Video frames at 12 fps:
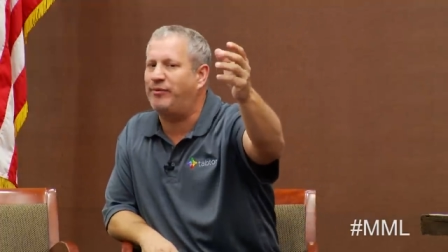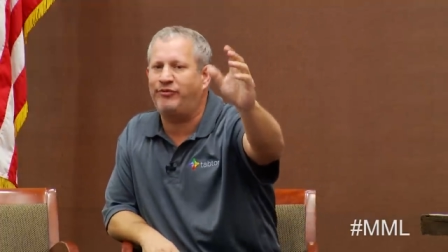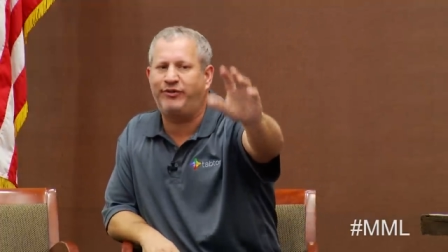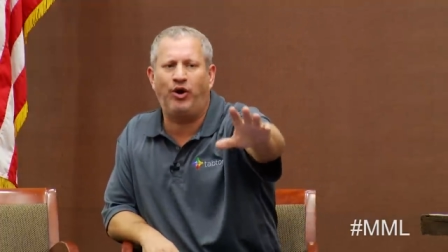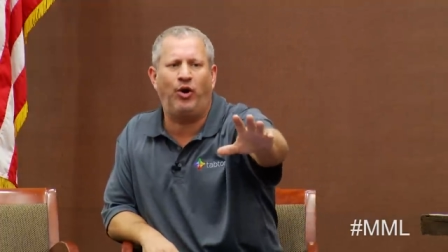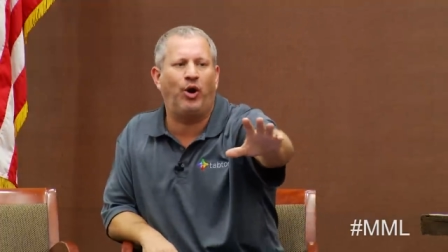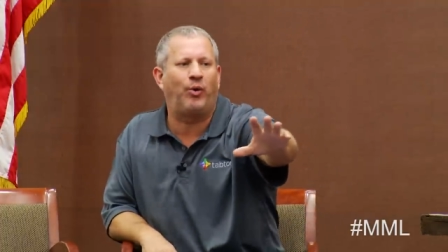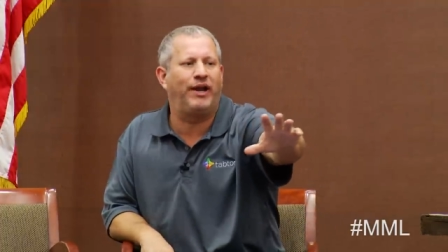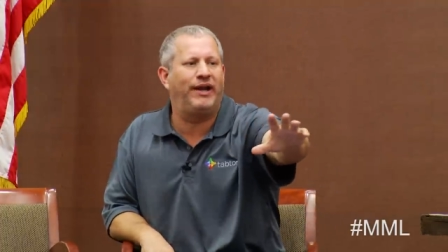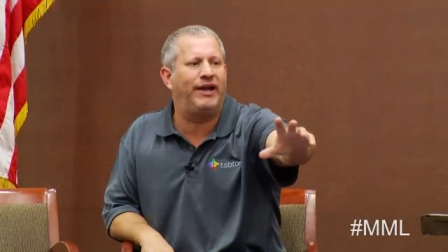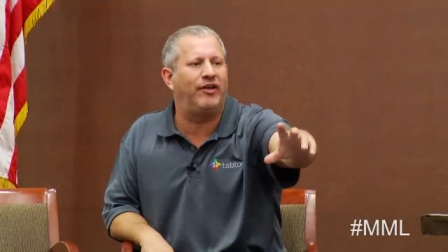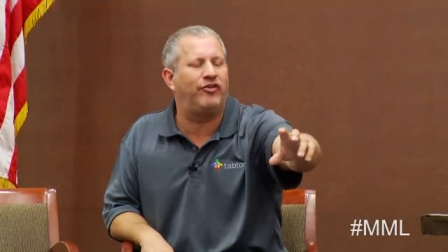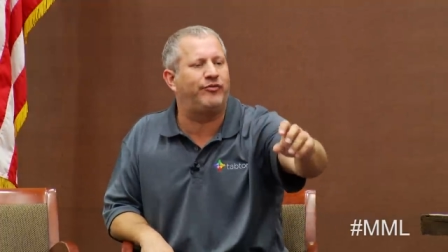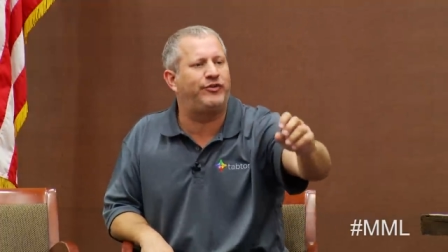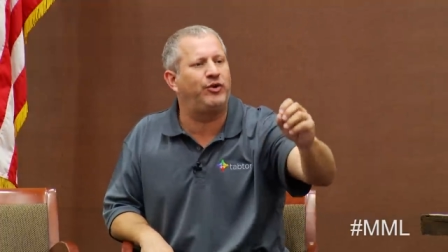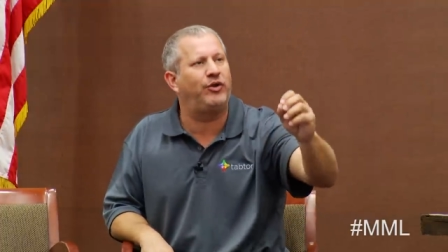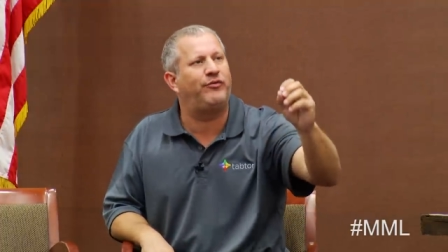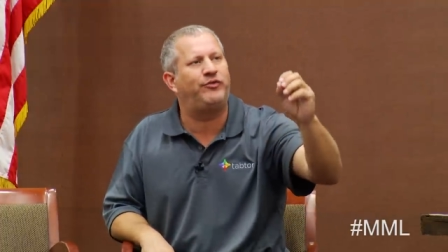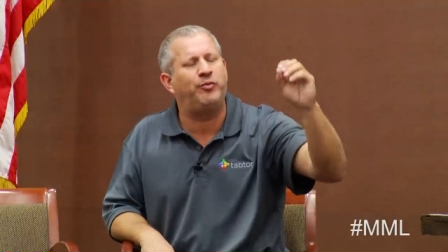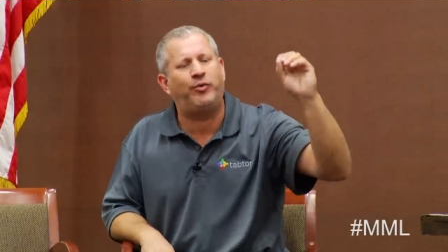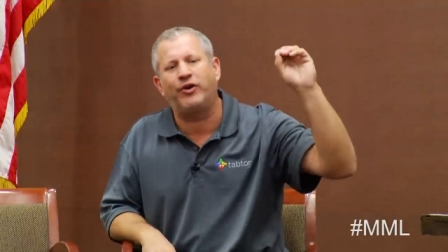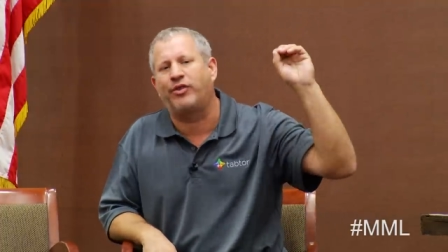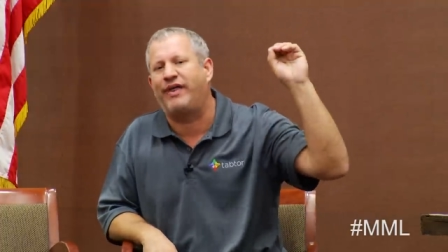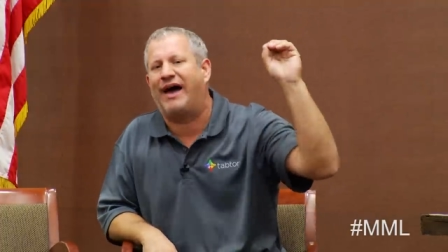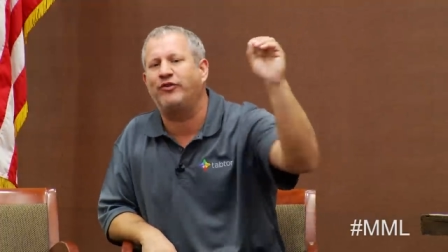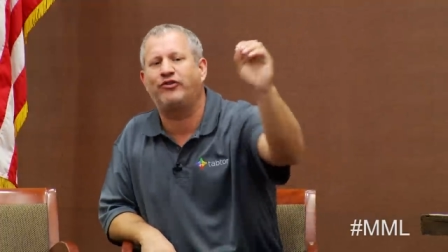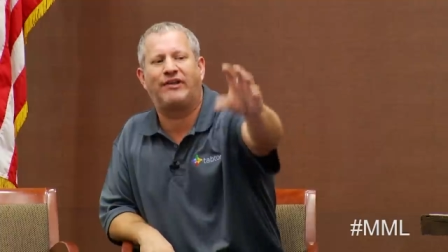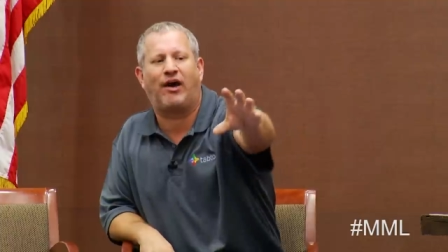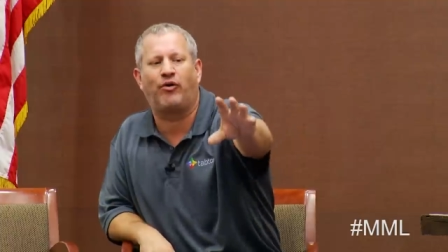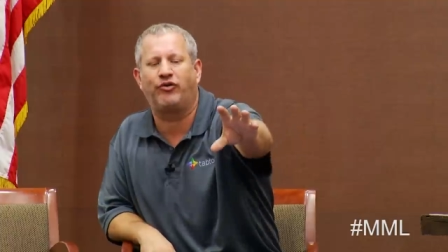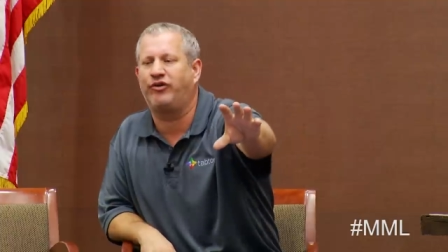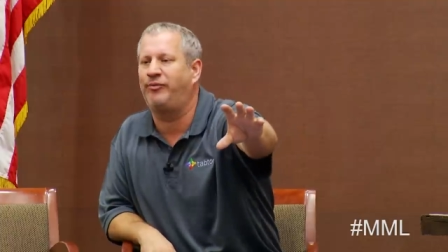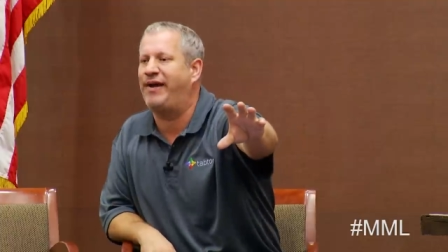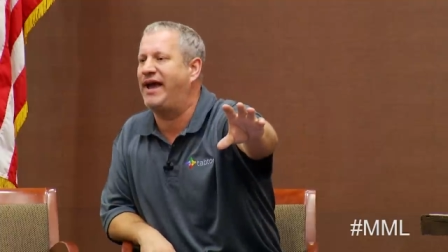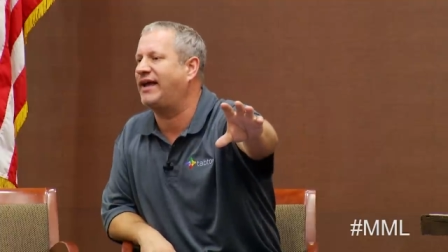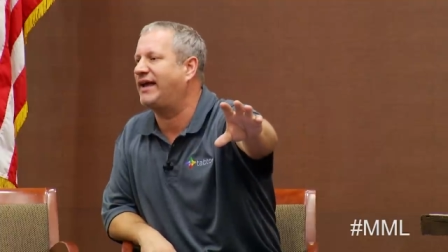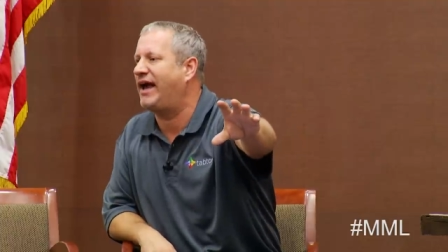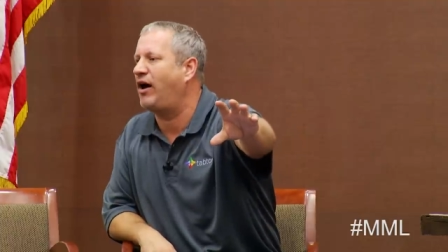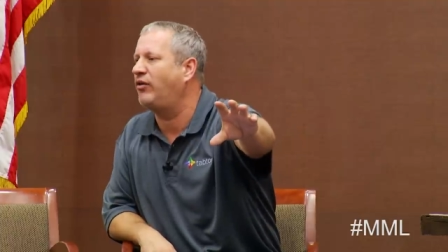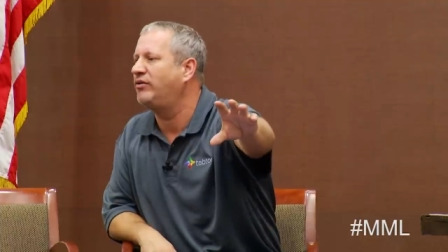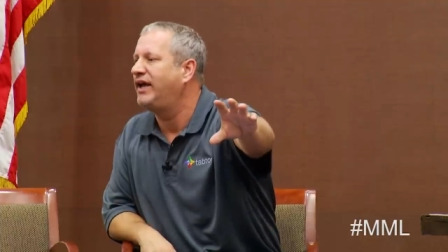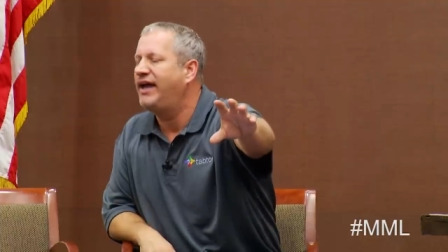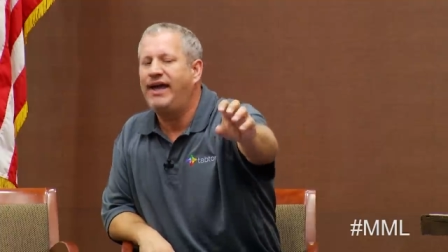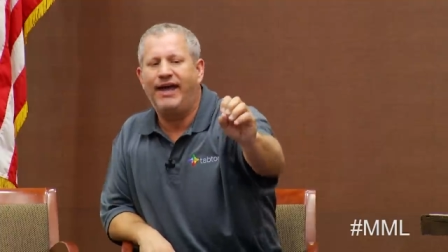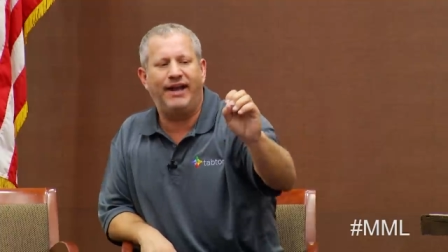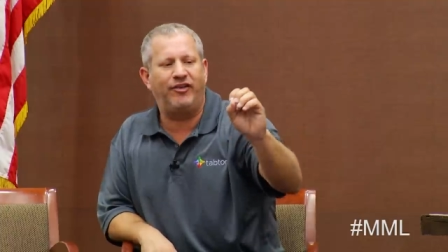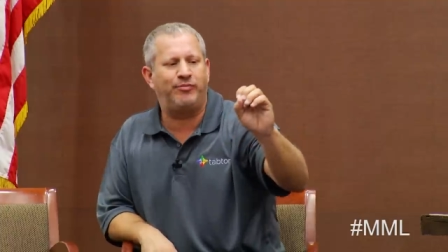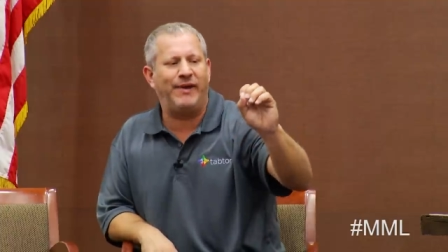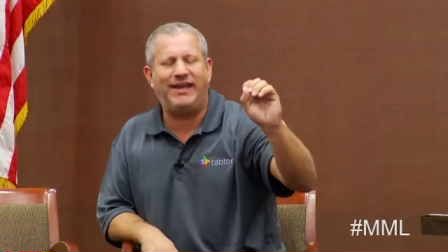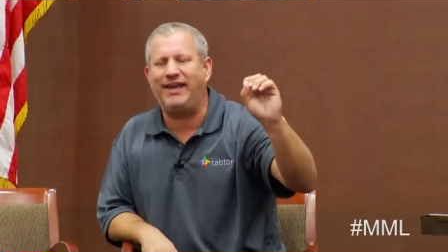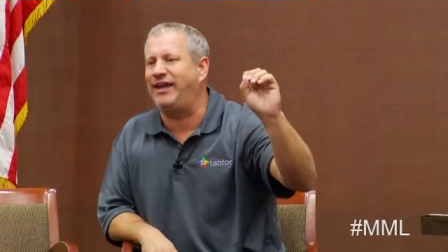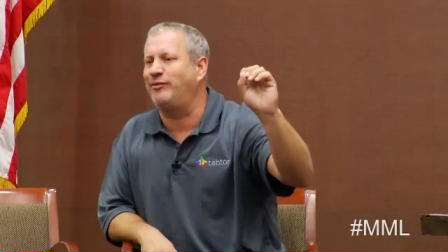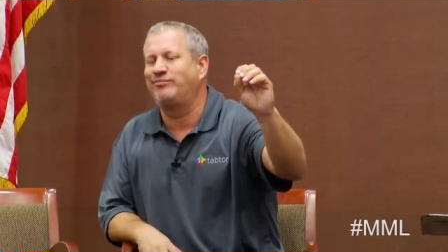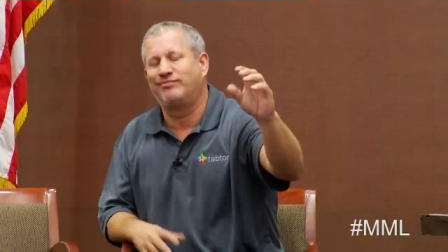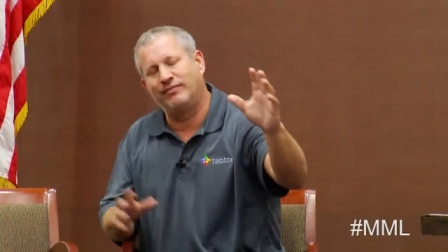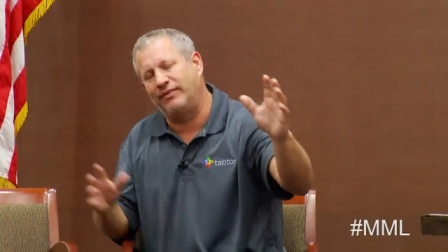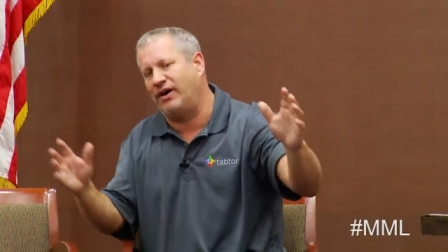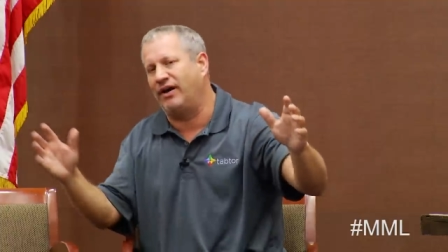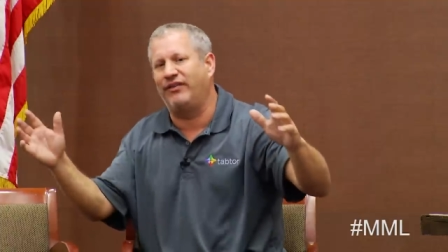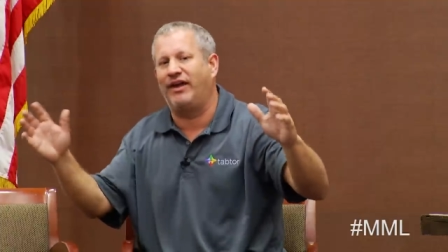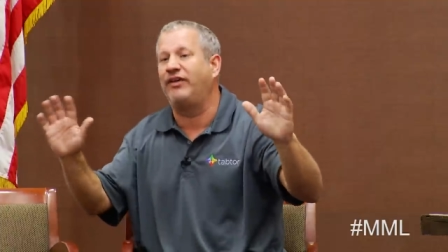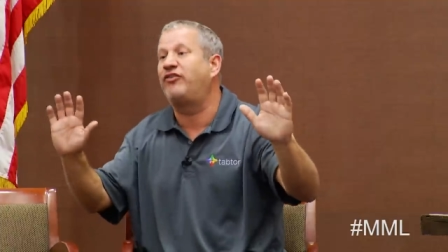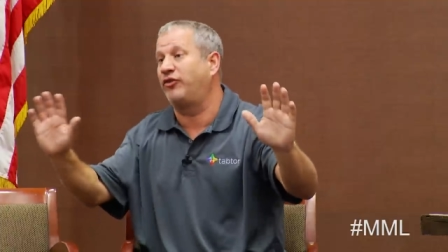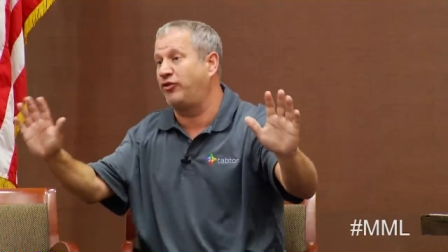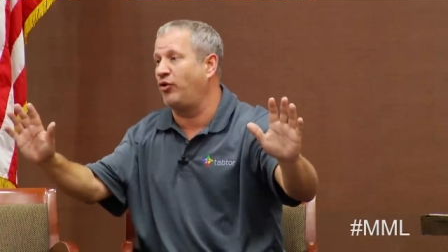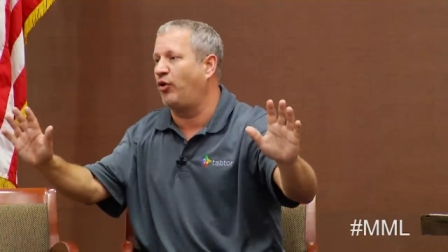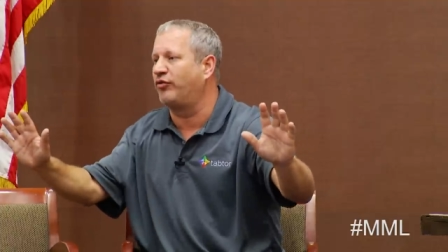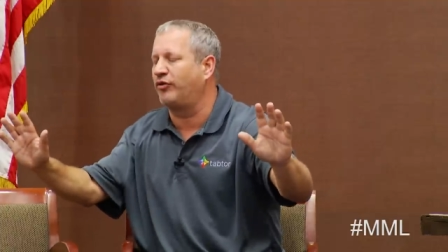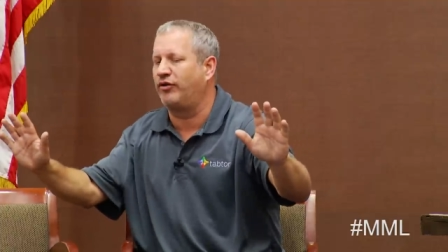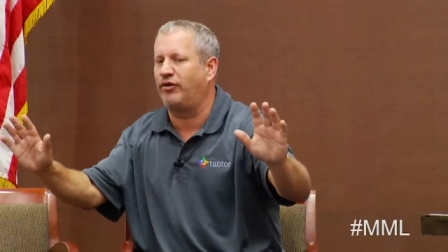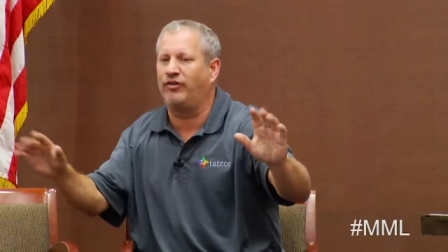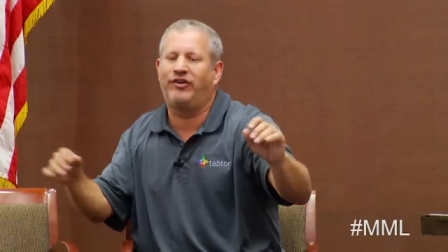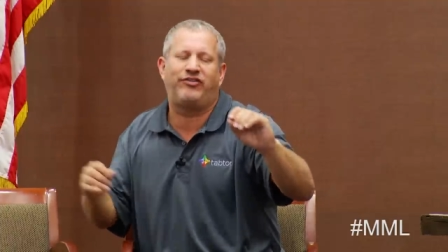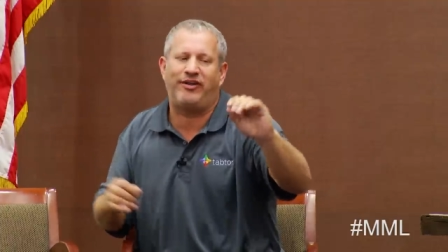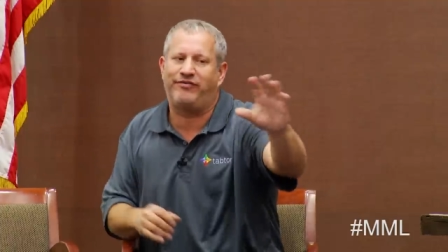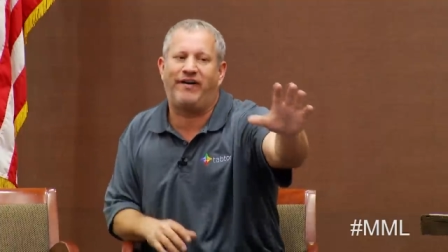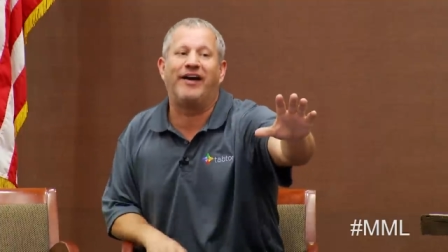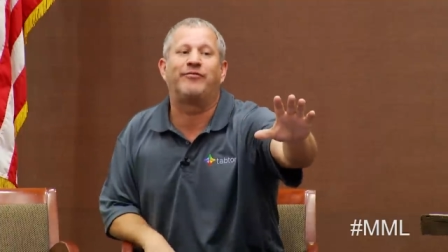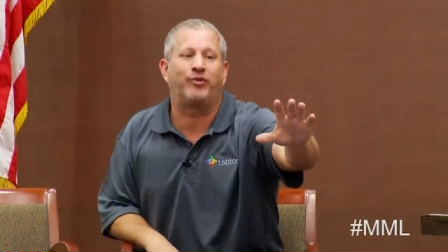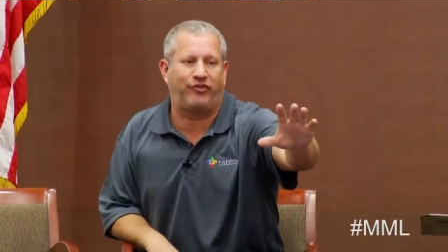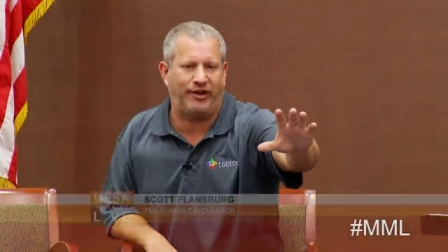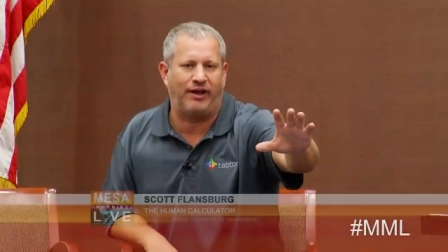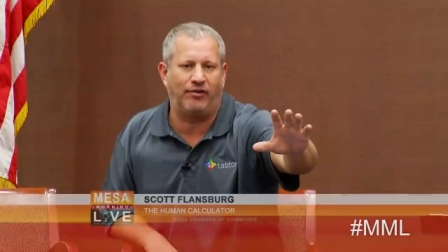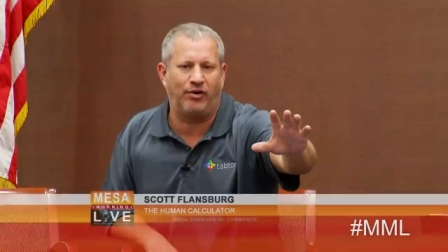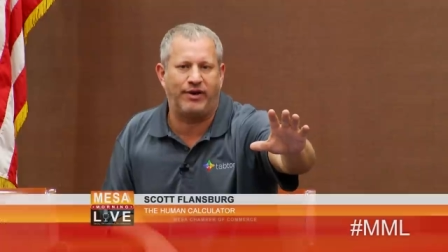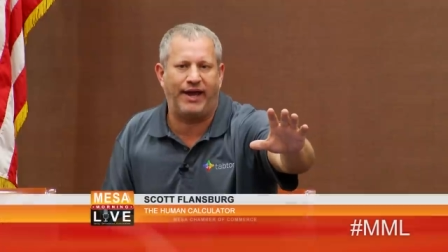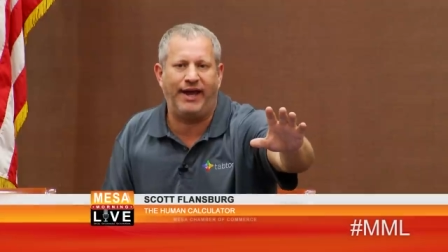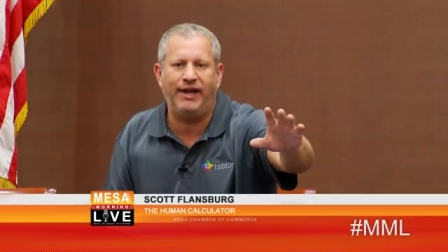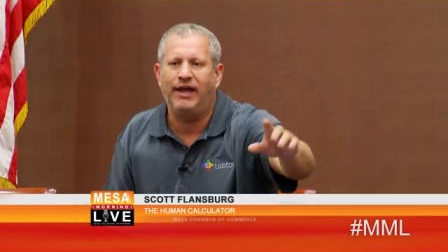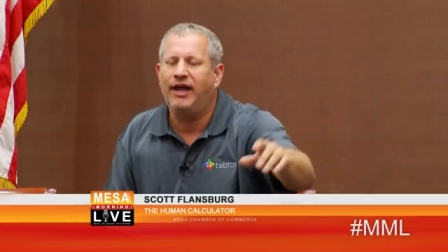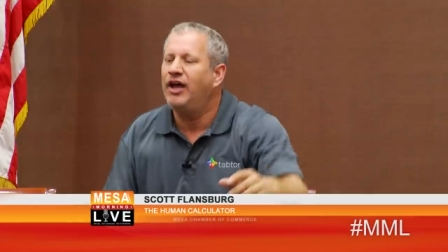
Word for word: But if you don't know what it is, if you put $1,000 in a bank account and it's making it's over, or let's say 5%, okay?